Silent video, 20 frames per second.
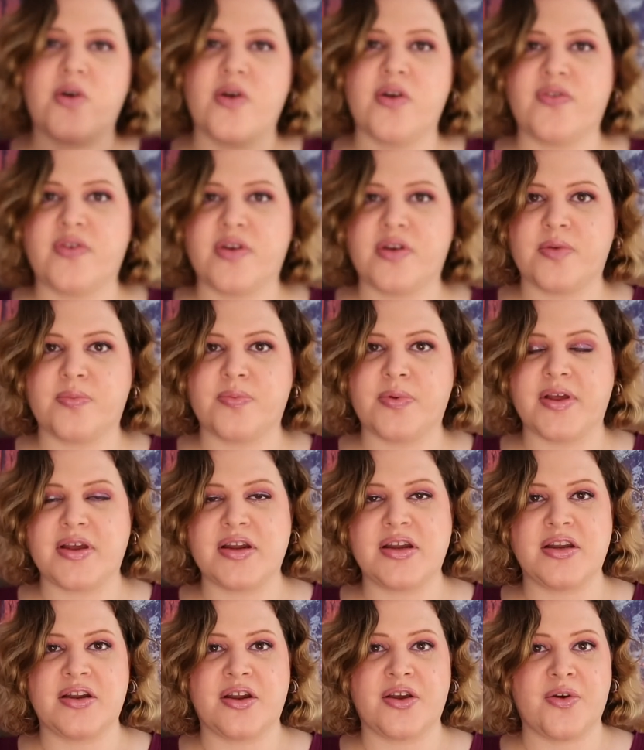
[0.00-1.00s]
or if you're
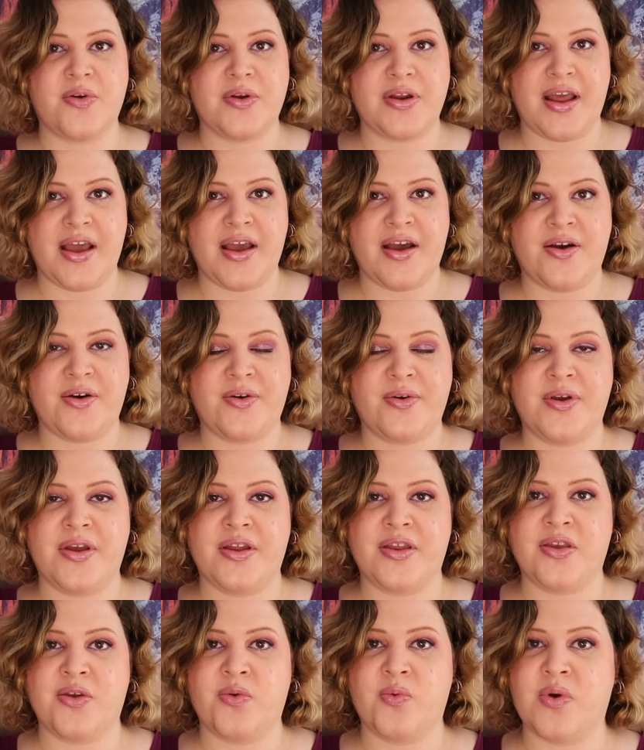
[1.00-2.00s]
planning on going out
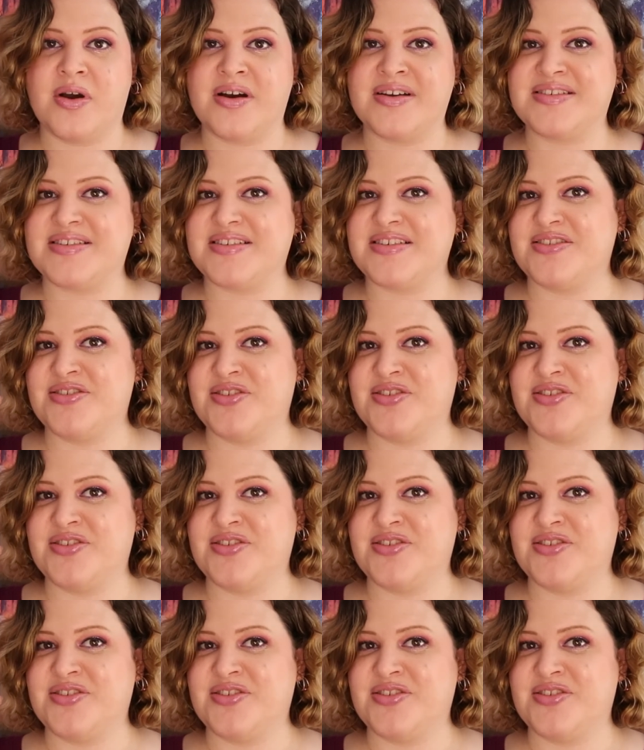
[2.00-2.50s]
and you want